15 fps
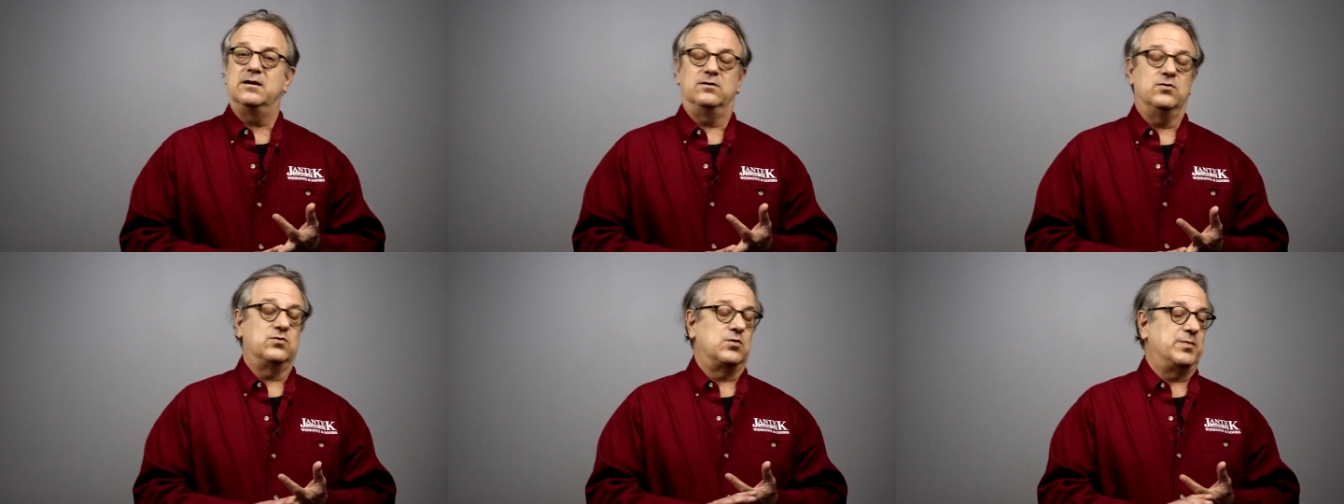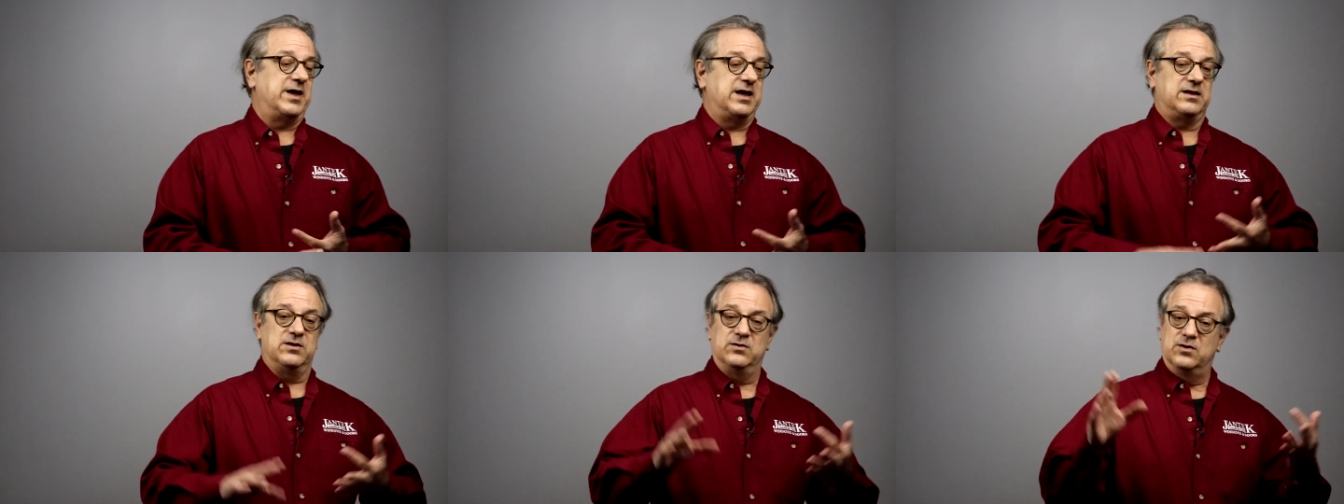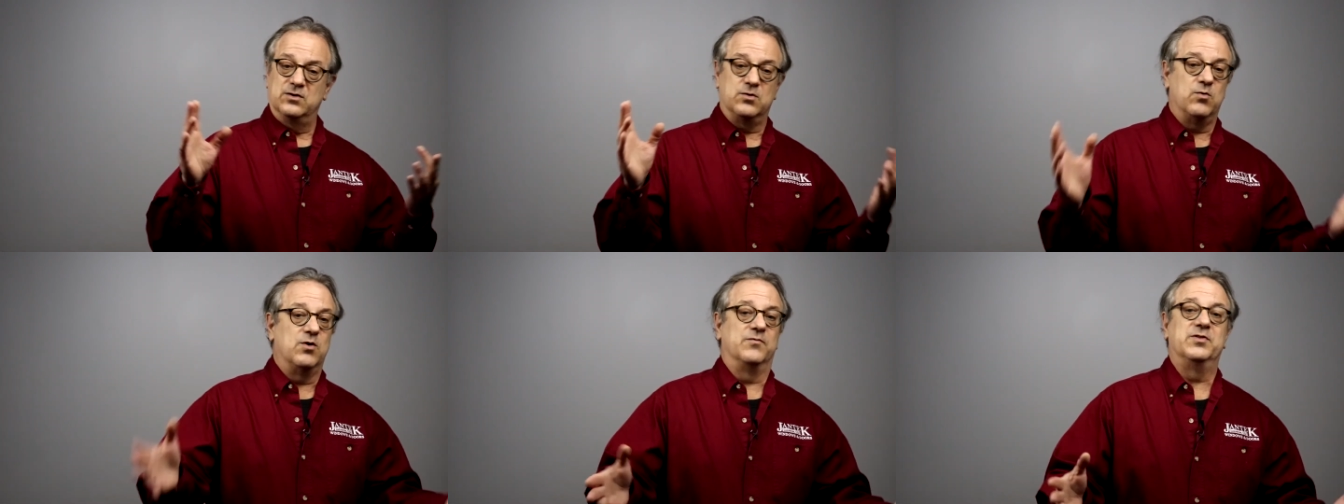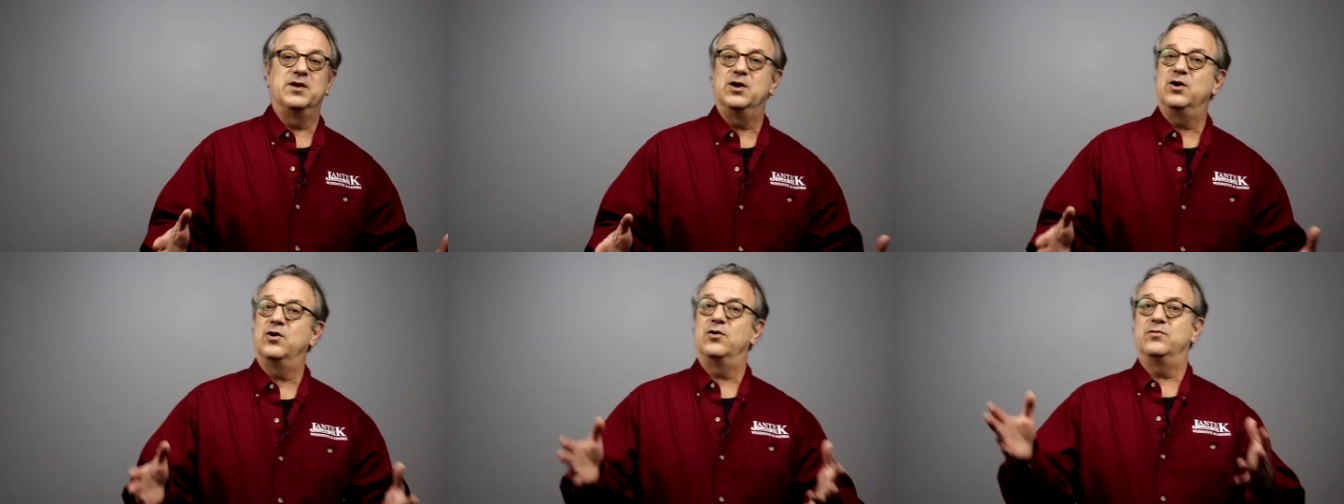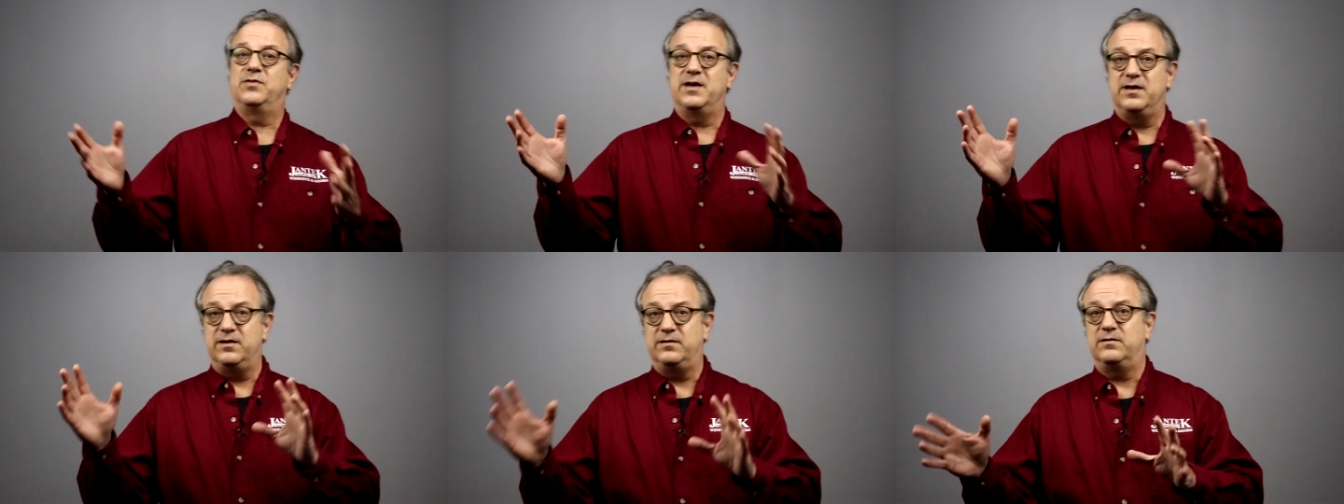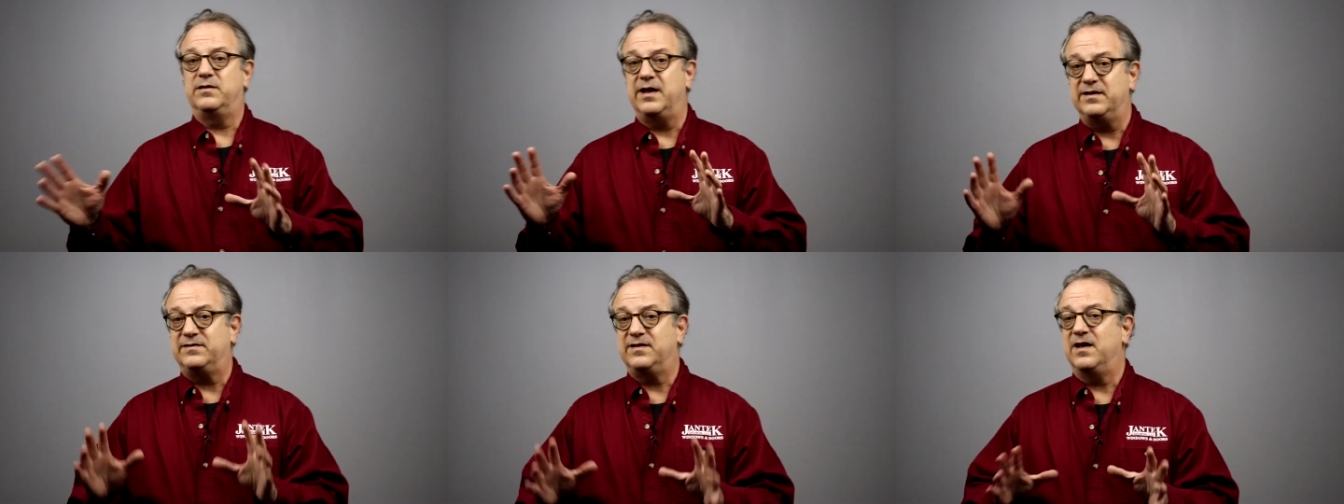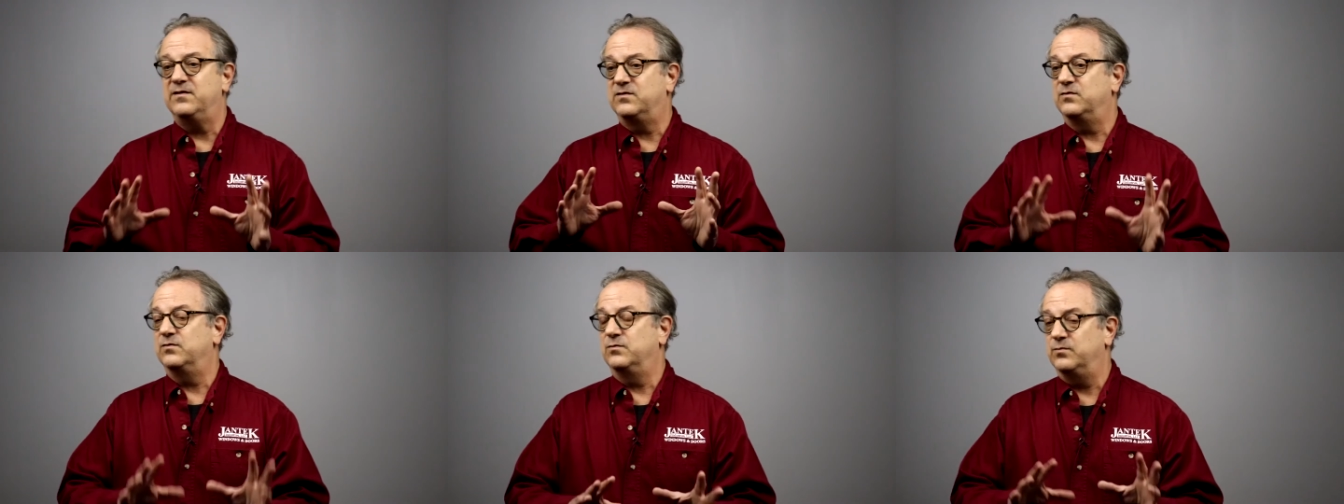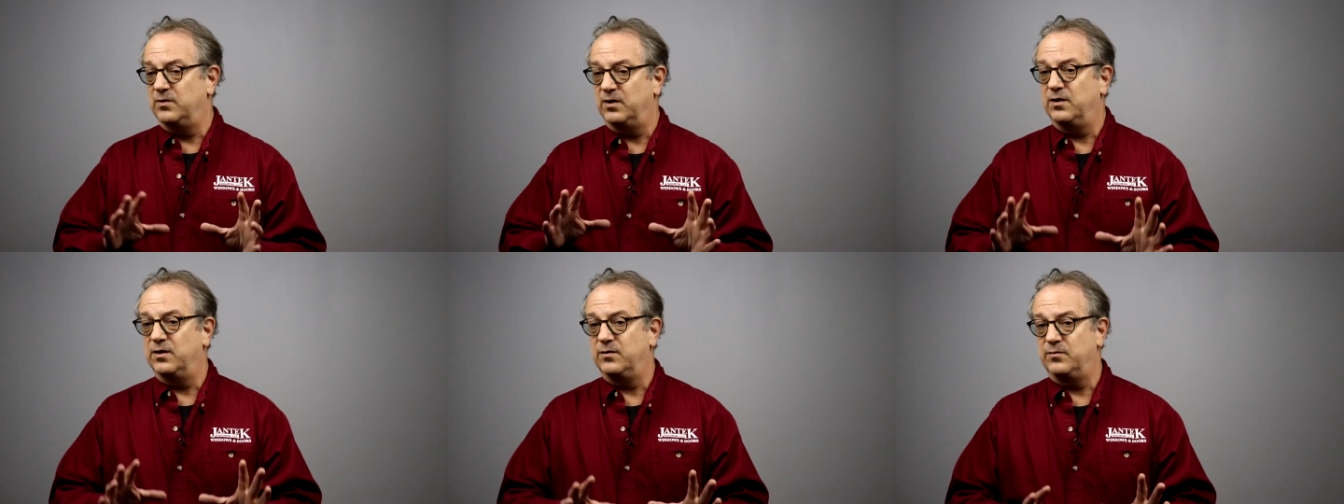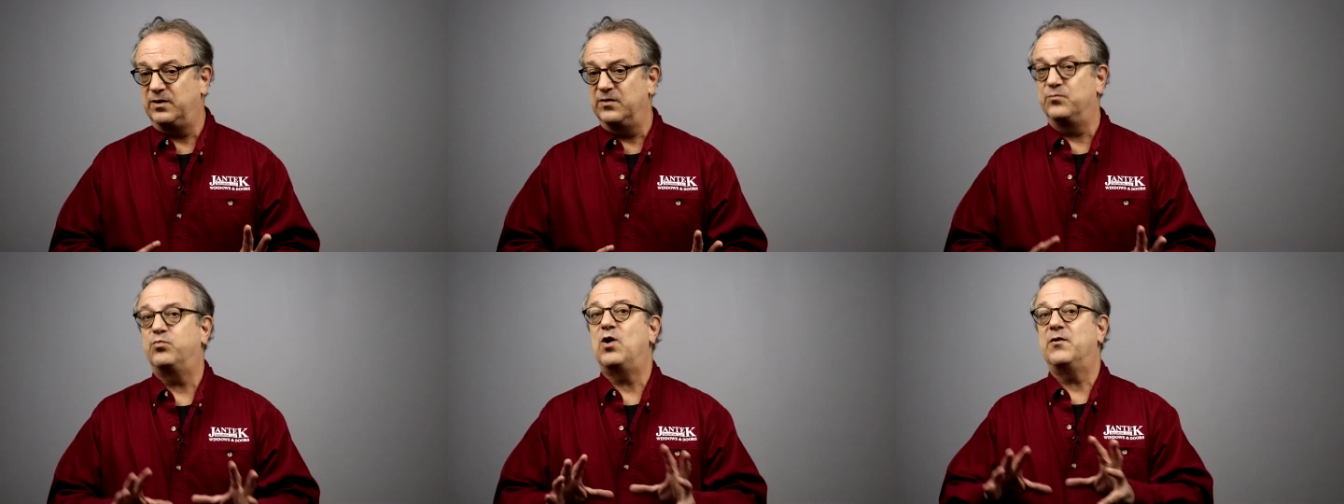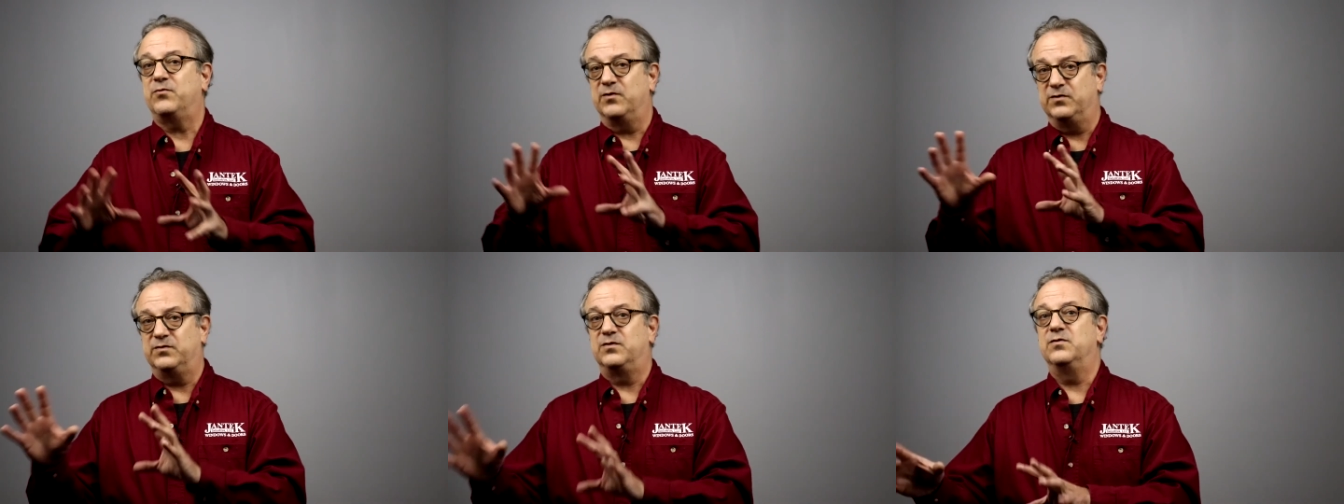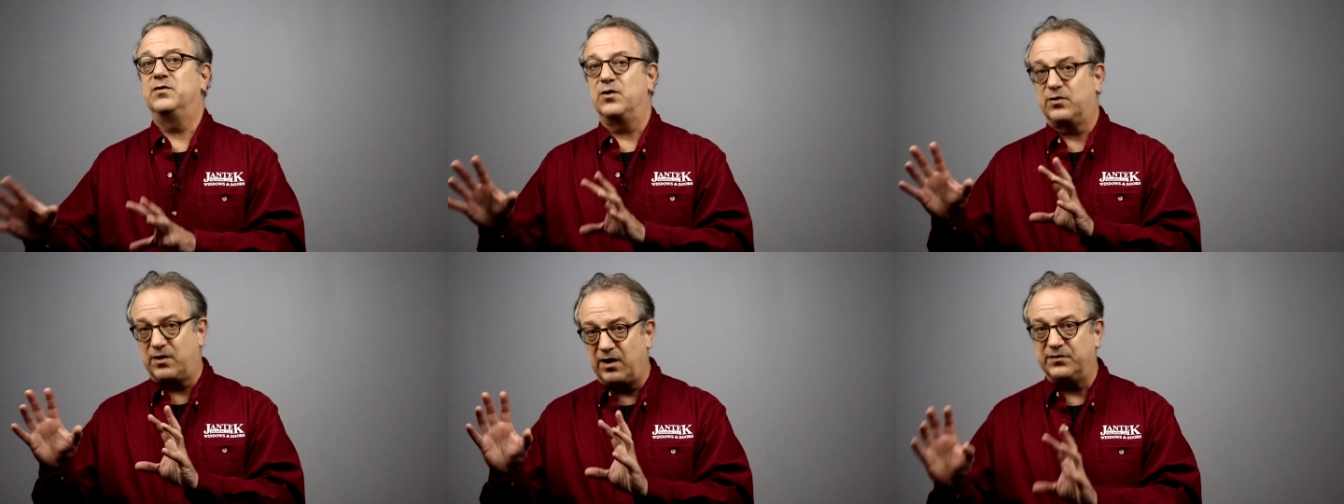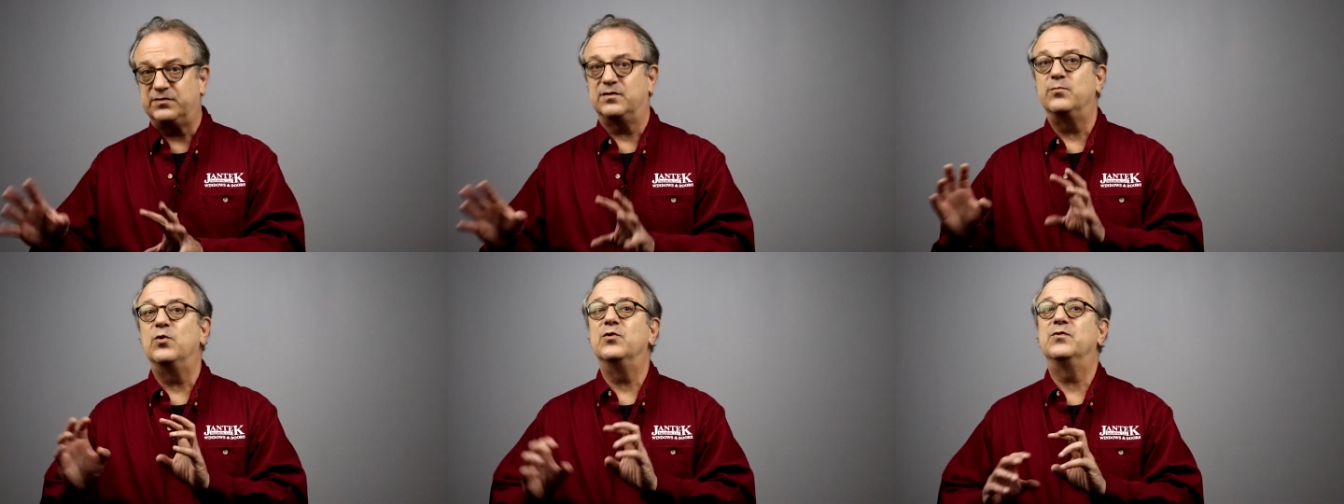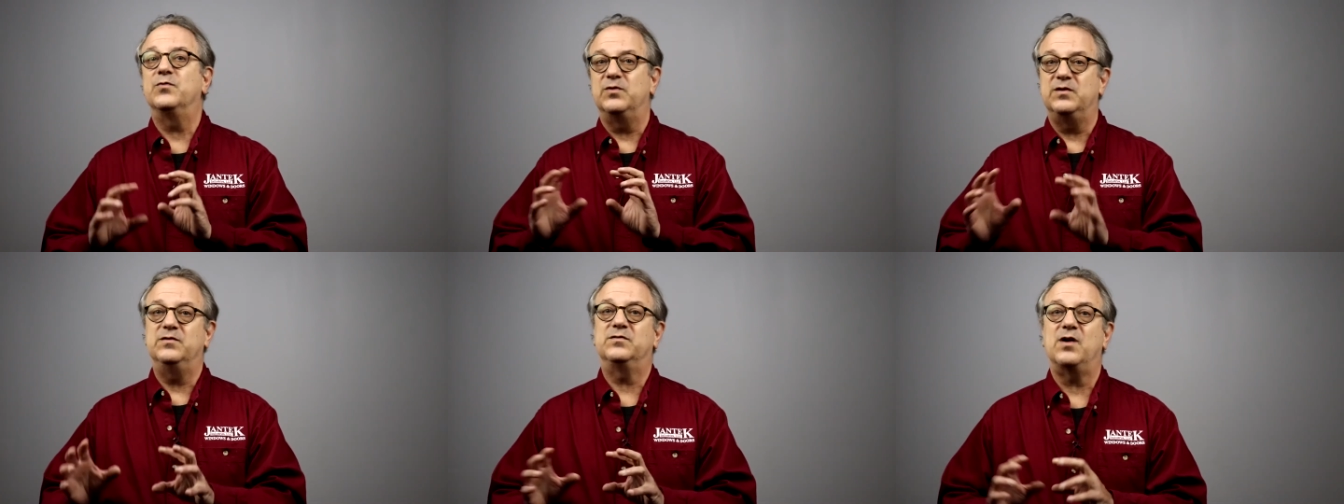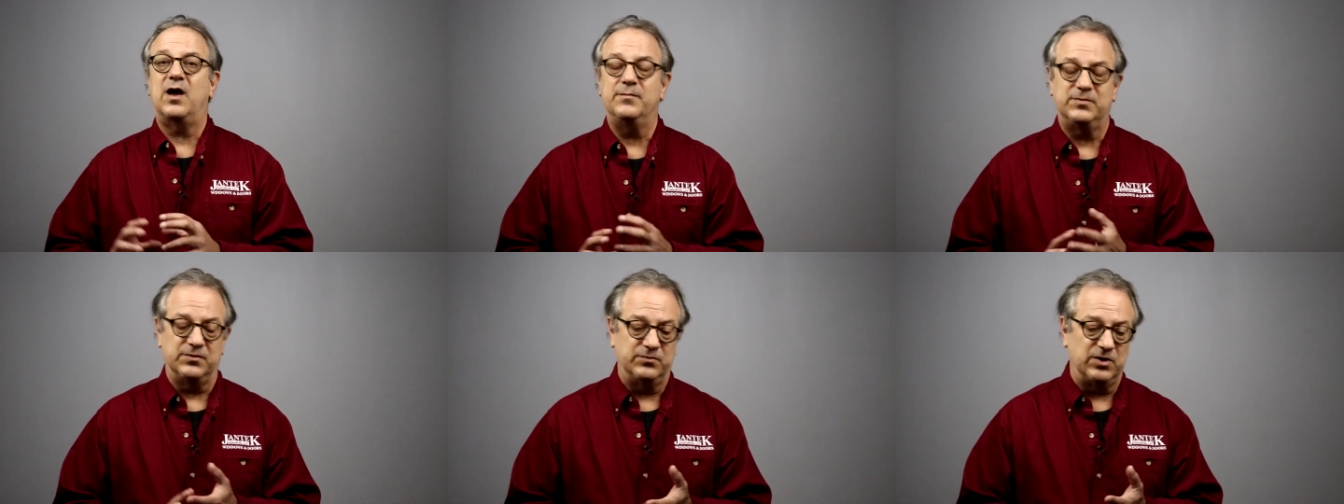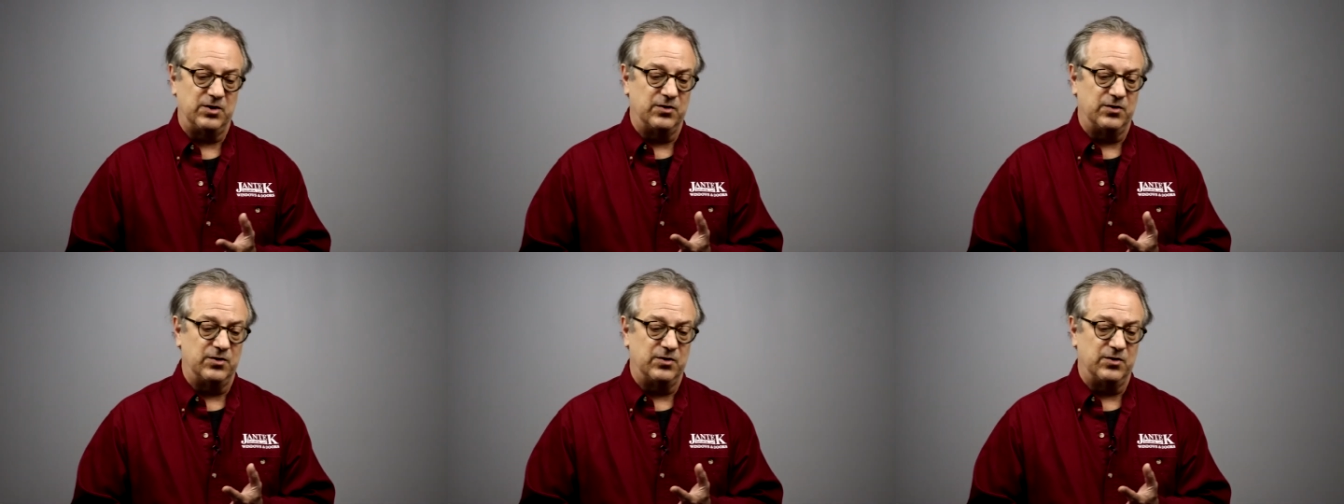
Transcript: at a local bank, you can go over there. They, they tend to uh, give preference to their customers for these types of